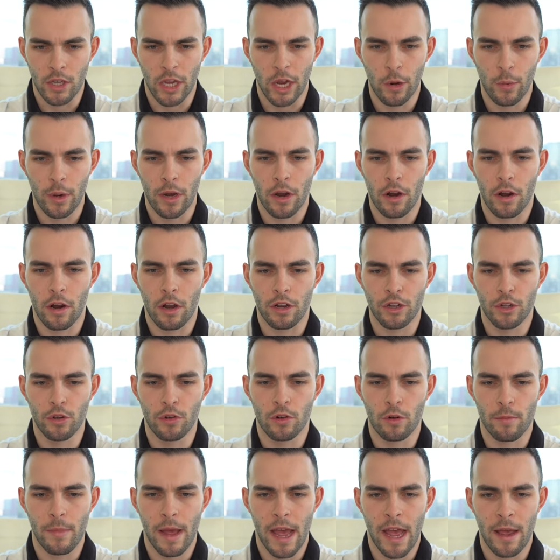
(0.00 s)
So here we are on
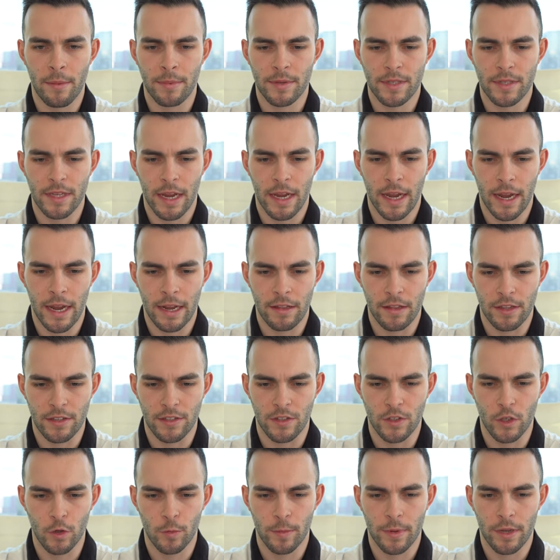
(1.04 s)
Google Maps and let's
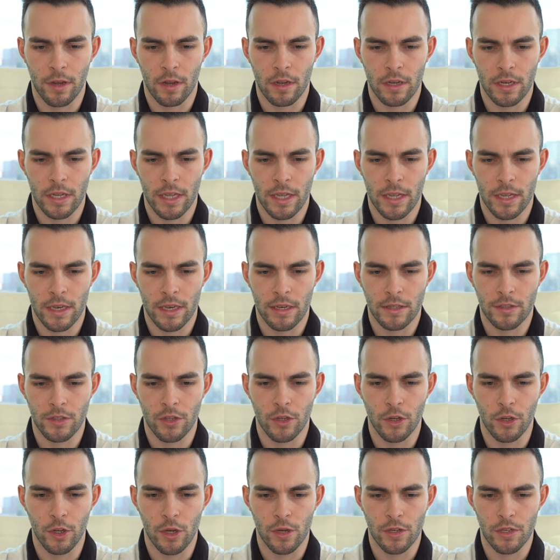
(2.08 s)
zoom on
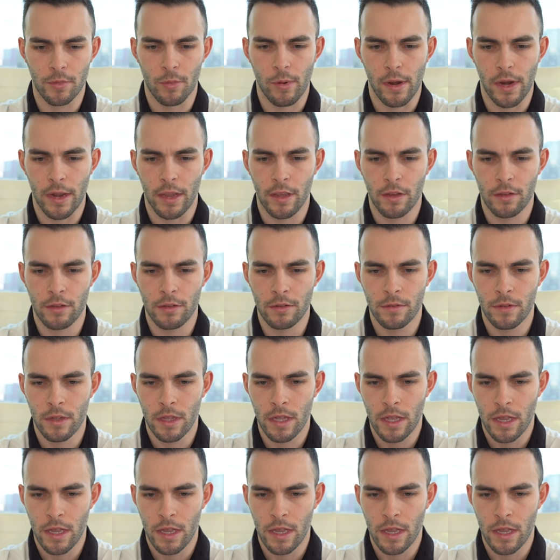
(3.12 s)
into Spring Hill.